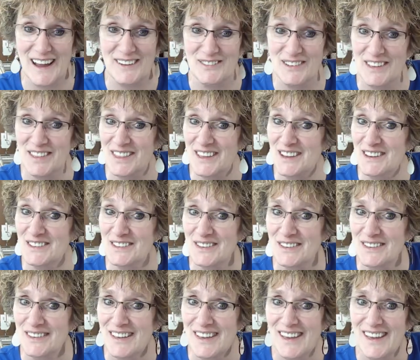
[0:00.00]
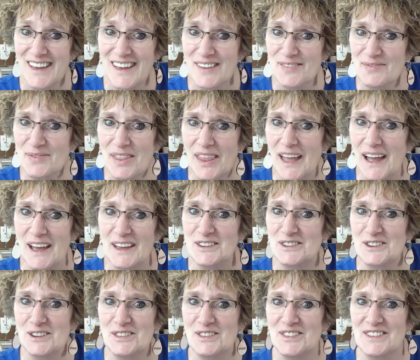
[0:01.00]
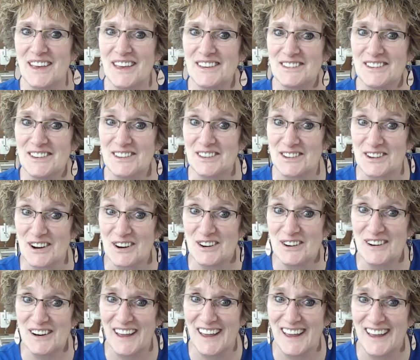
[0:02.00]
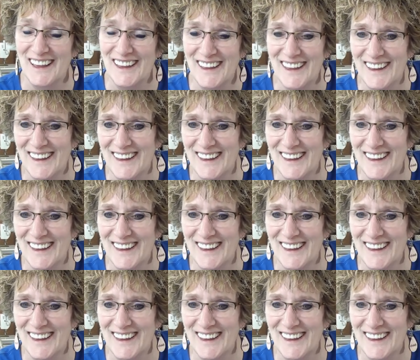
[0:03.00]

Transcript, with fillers: everything. She, I should say she's turning.